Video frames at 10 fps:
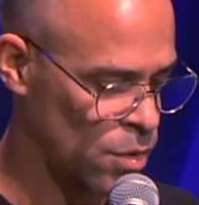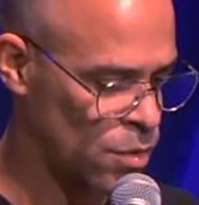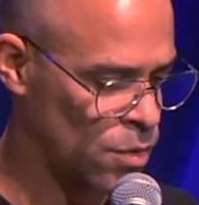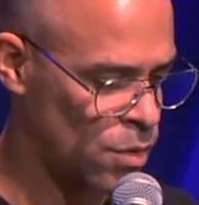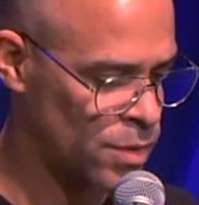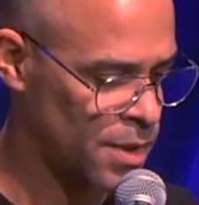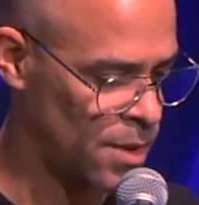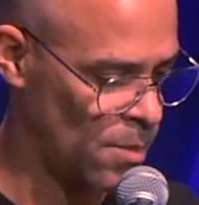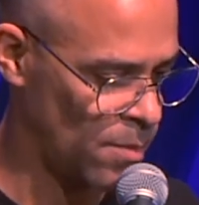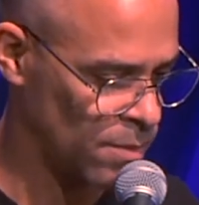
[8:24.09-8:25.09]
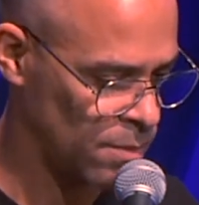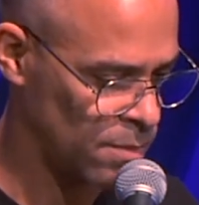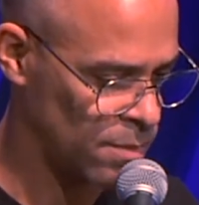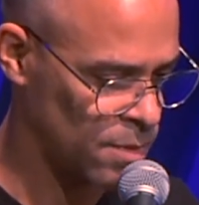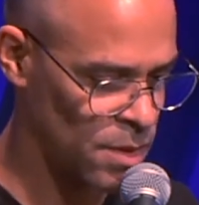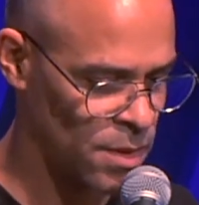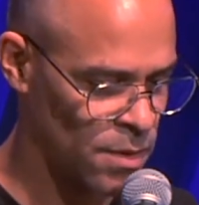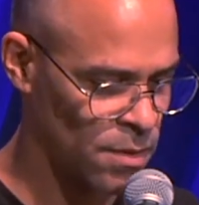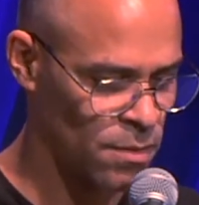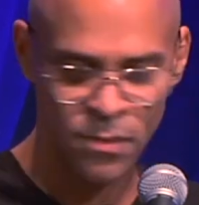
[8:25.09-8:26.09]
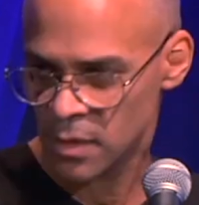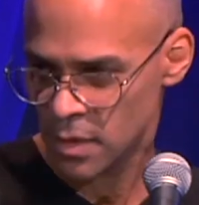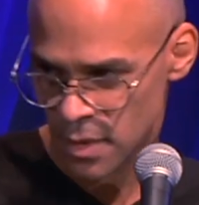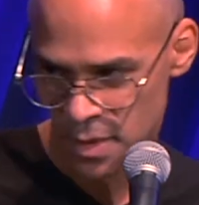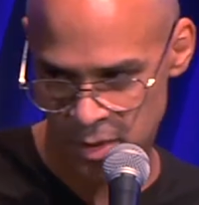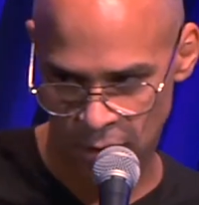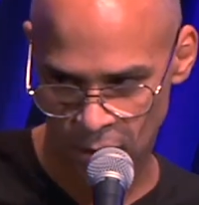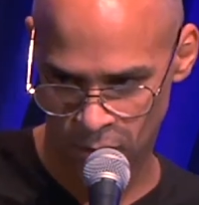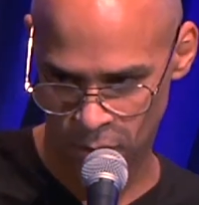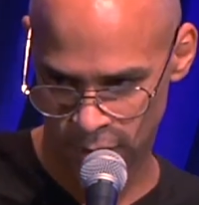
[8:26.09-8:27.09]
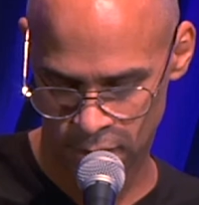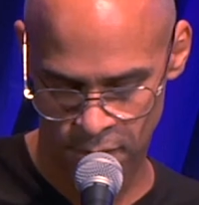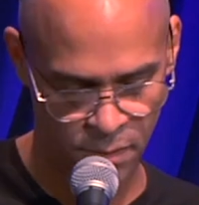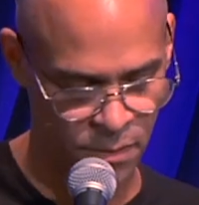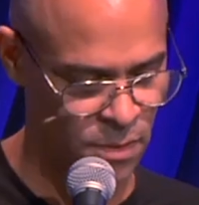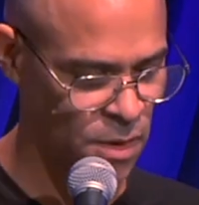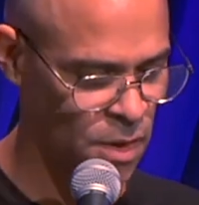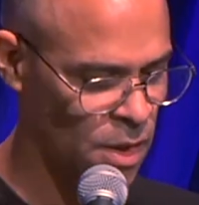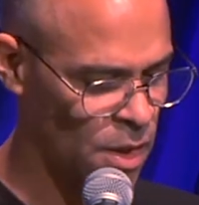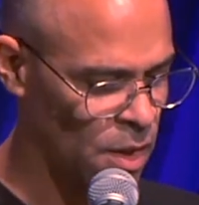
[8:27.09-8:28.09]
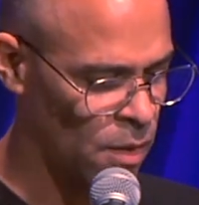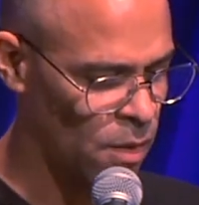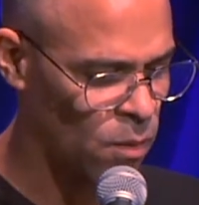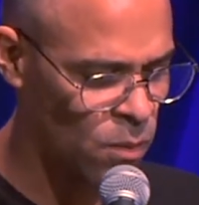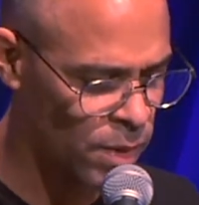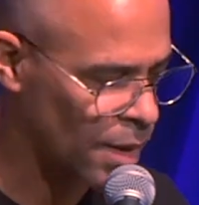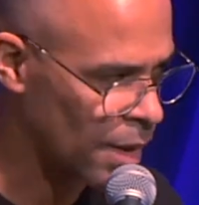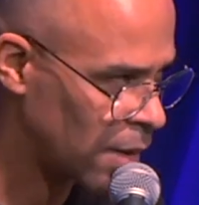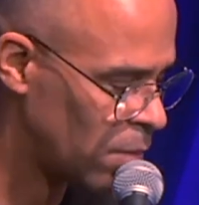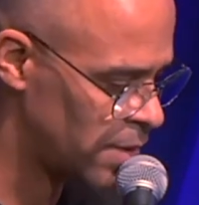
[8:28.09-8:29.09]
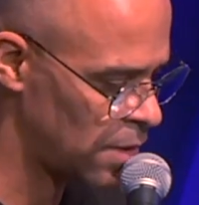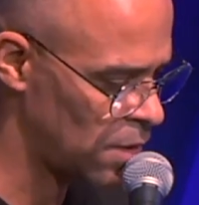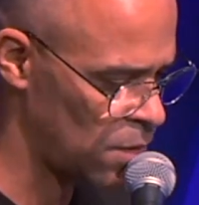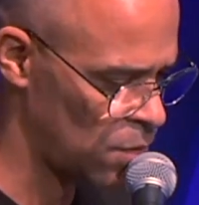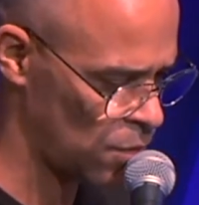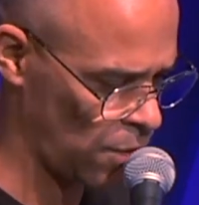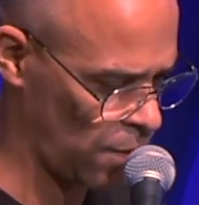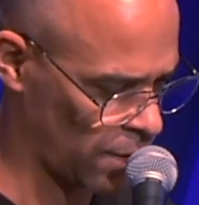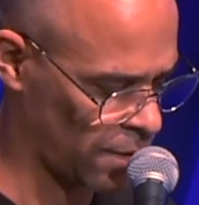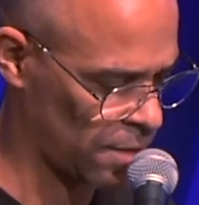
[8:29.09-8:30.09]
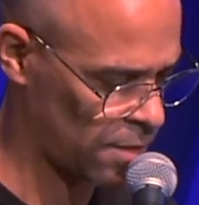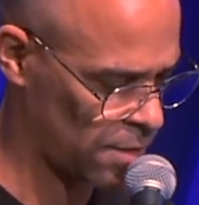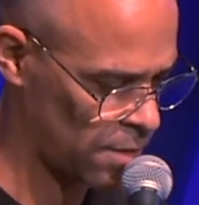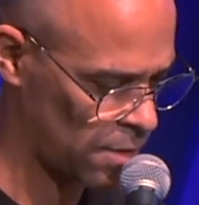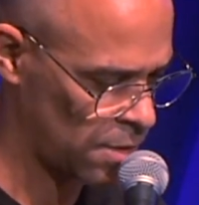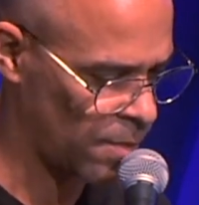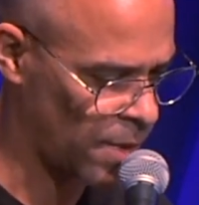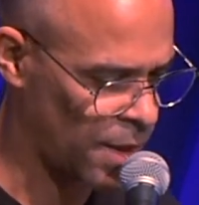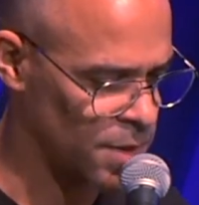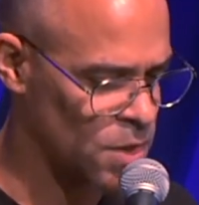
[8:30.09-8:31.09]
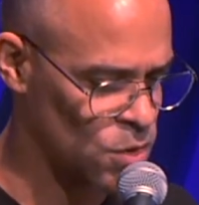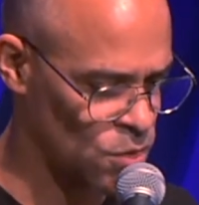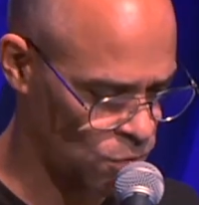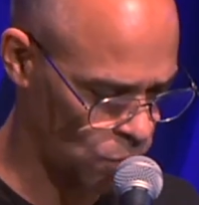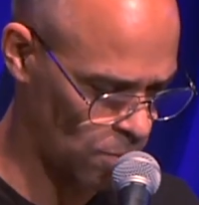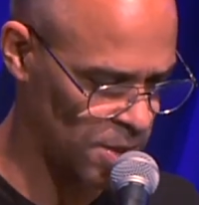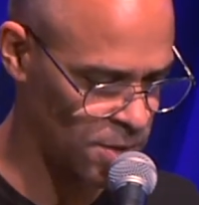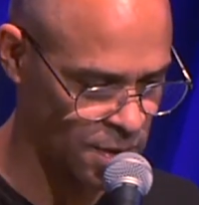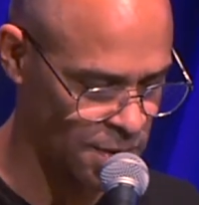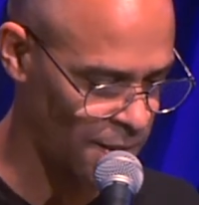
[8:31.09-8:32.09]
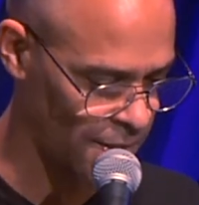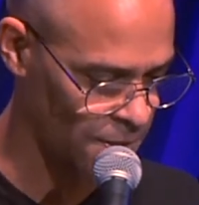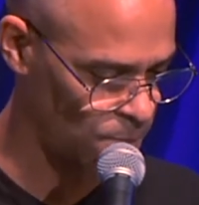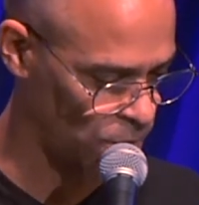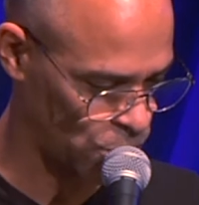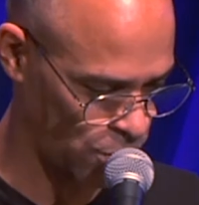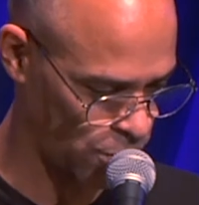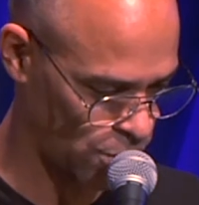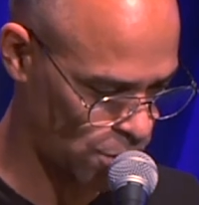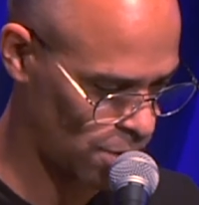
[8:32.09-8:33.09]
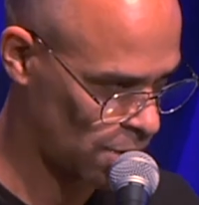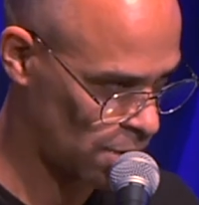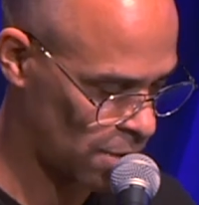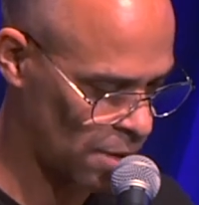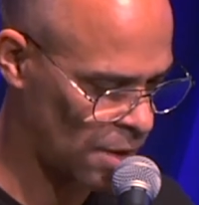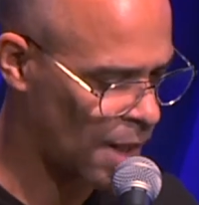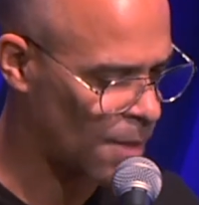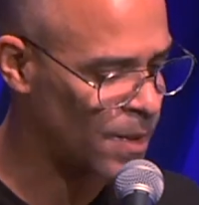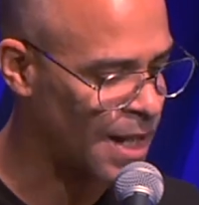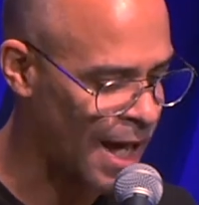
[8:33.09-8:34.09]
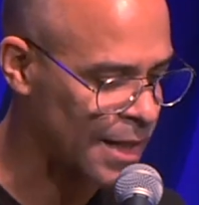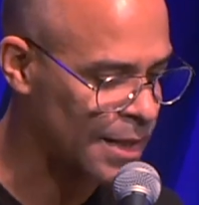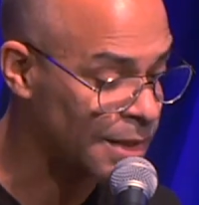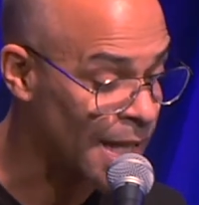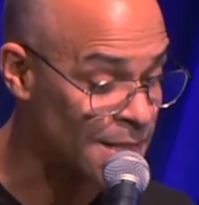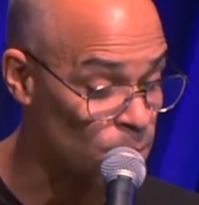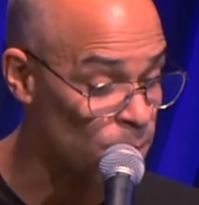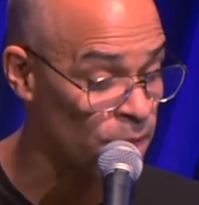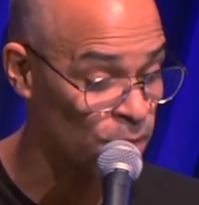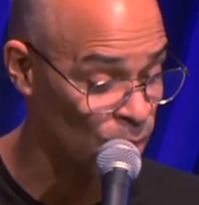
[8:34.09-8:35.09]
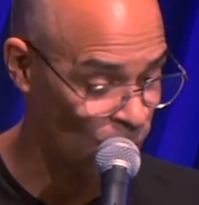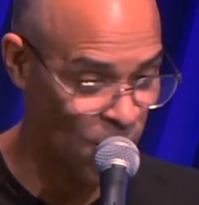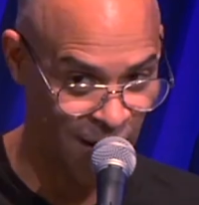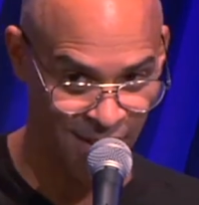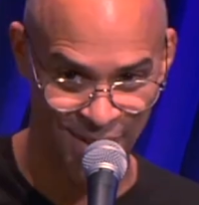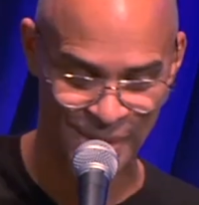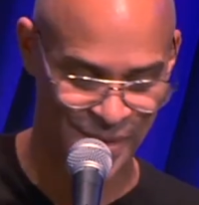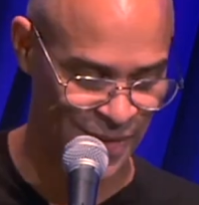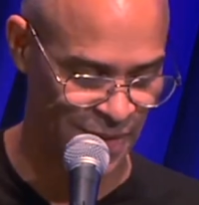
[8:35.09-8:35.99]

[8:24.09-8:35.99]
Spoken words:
You know, Tim, said Owen. When I was in New York, my sister took me to this gospel church, a black lesbian choir.